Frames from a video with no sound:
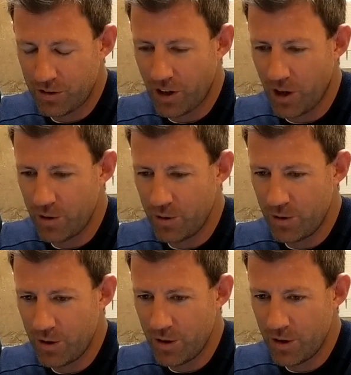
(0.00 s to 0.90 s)
So,
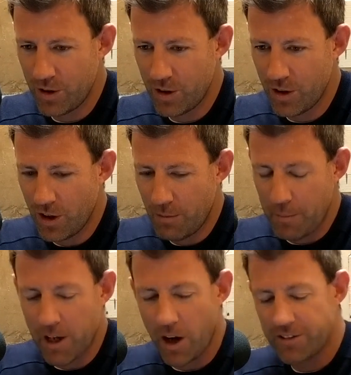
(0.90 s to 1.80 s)
I
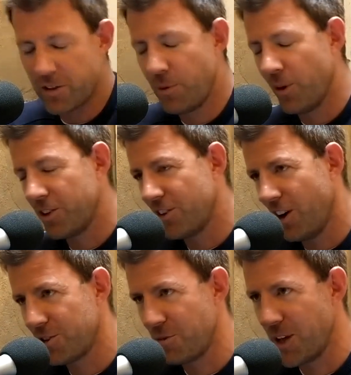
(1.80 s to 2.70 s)
remember going to Sporting
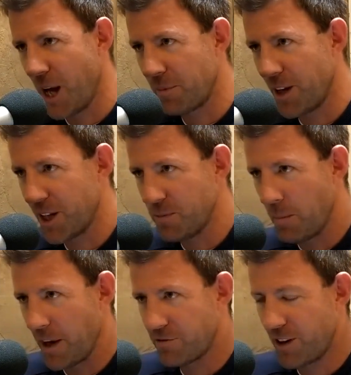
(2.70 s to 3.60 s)
Chance, the rehab clinic, and my
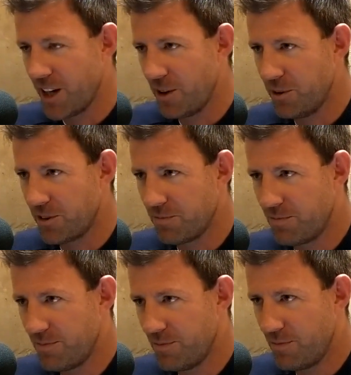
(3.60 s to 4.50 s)
best friend, who was an
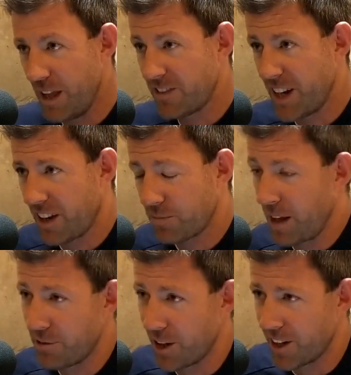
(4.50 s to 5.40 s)
international,
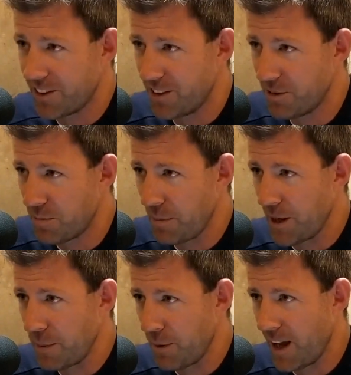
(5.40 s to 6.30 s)
played for England and he was a
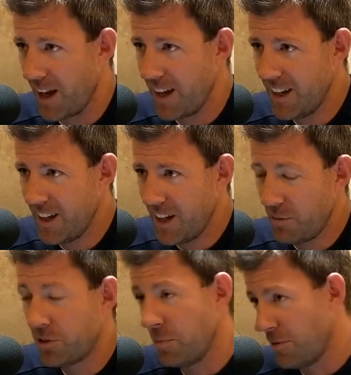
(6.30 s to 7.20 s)
Premier League player,
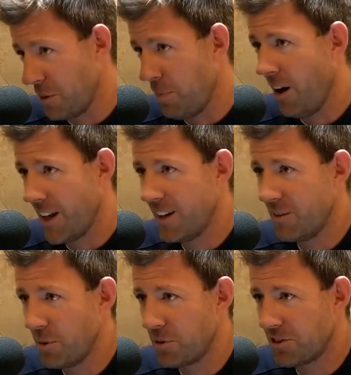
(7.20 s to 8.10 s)
and he took me for a pint,
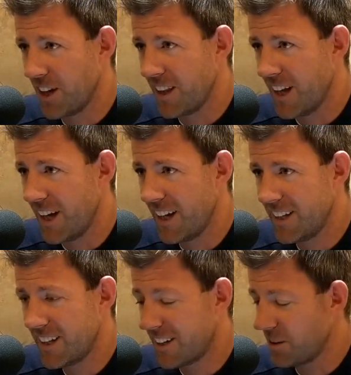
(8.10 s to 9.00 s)
and we were sitting there,
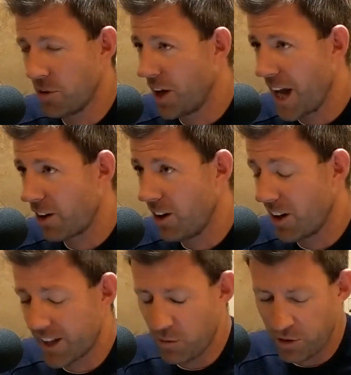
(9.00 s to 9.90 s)
because I'm not an
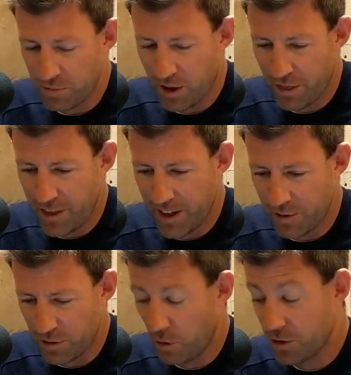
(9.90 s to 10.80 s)
alcoholic, it wasn't my thing,
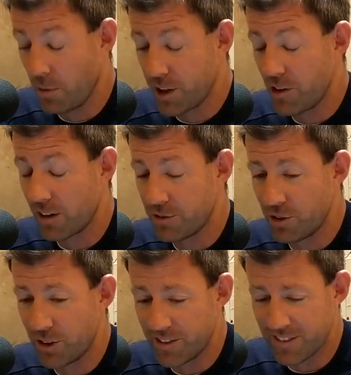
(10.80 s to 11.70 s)
it wasn't my drug of
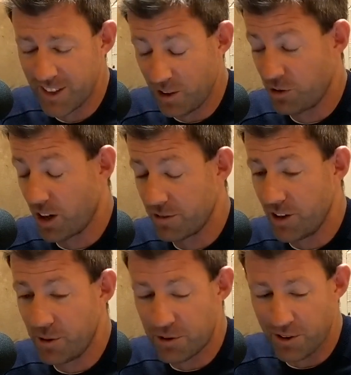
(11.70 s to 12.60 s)
choice, or drug of
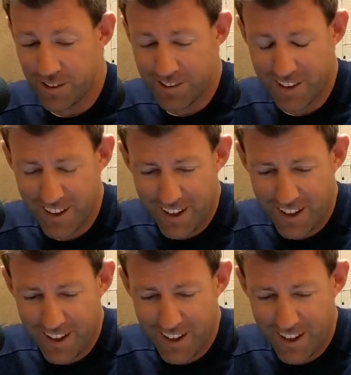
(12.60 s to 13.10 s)
no choice.